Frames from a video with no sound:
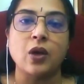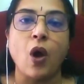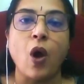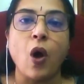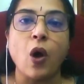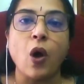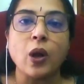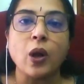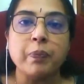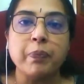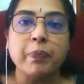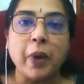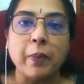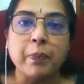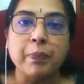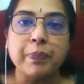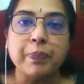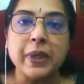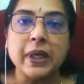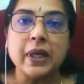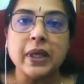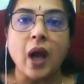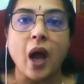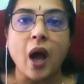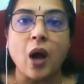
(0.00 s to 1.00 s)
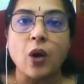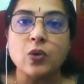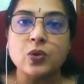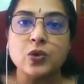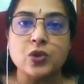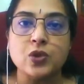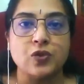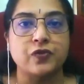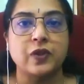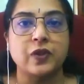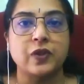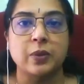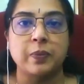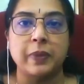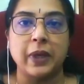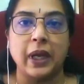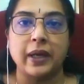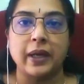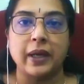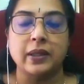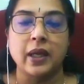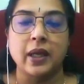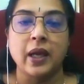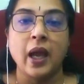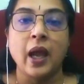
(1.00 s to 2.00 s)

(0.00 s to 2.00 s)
or pumping out of the blood.